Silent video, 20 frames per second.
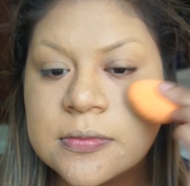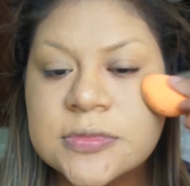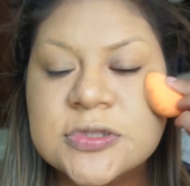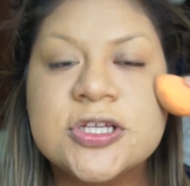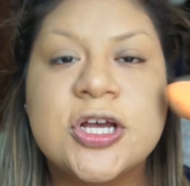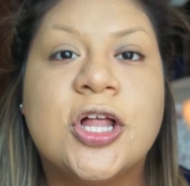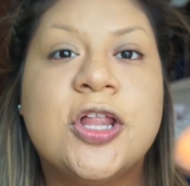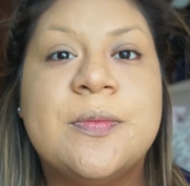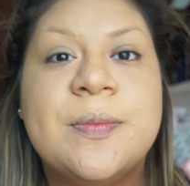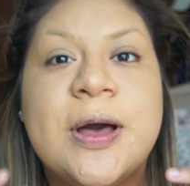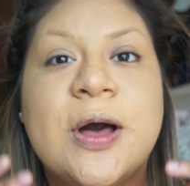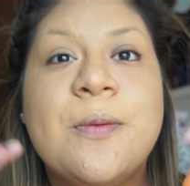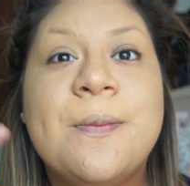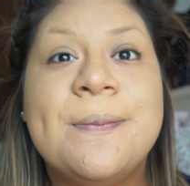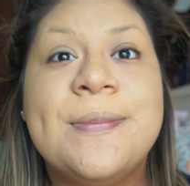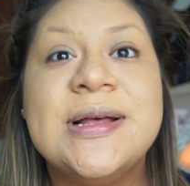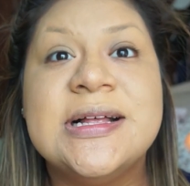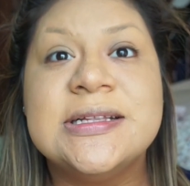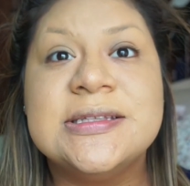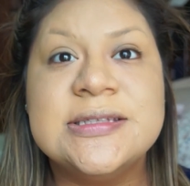It's all
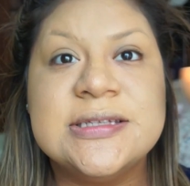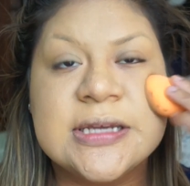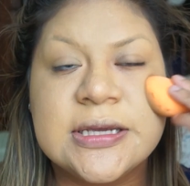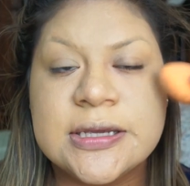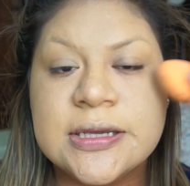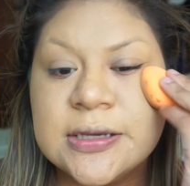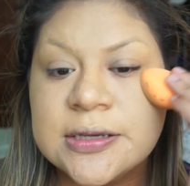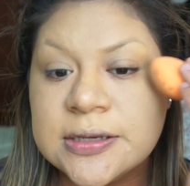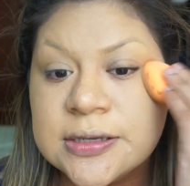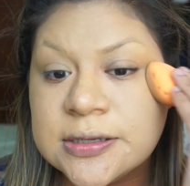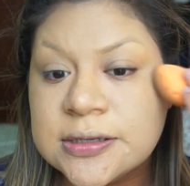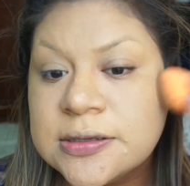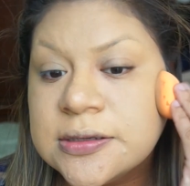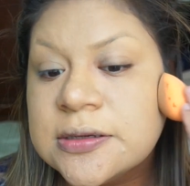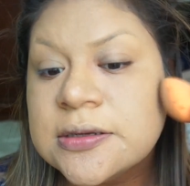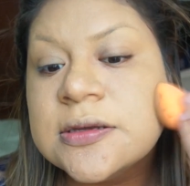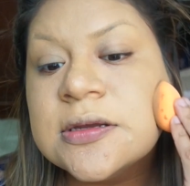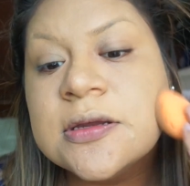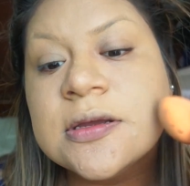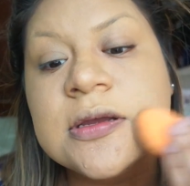about building
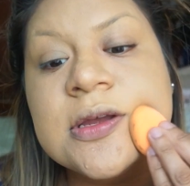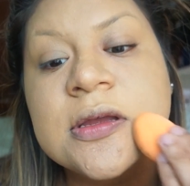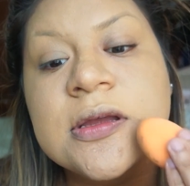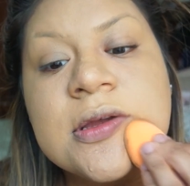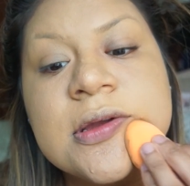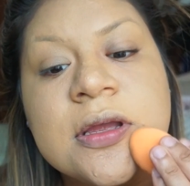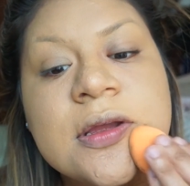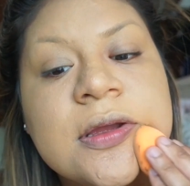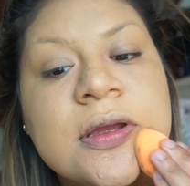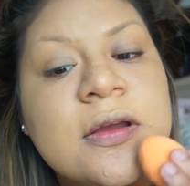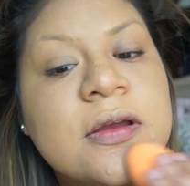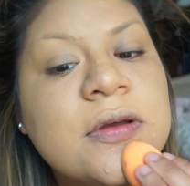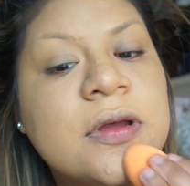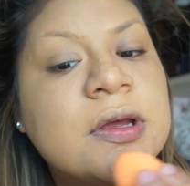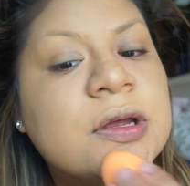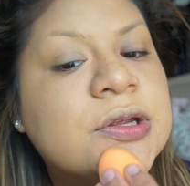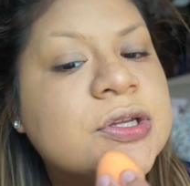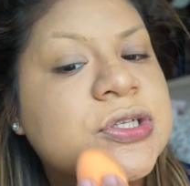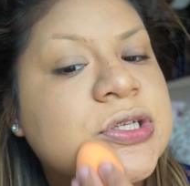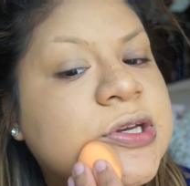
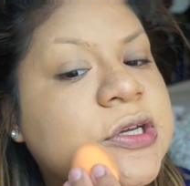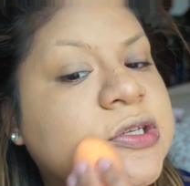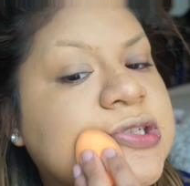to